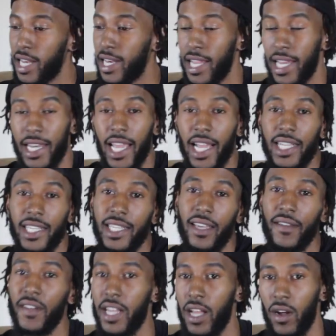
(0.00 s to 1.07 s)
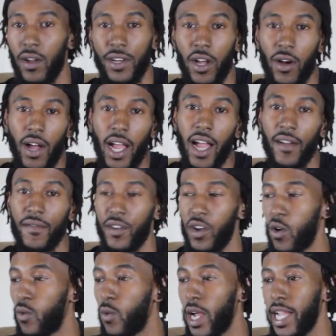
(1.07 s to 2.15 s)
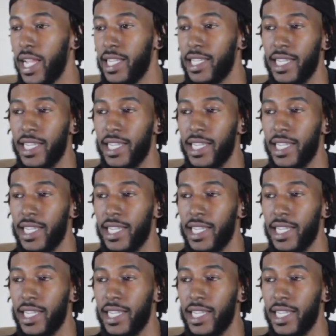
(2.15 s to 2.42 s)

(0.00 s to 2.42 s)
then negativity don't have no way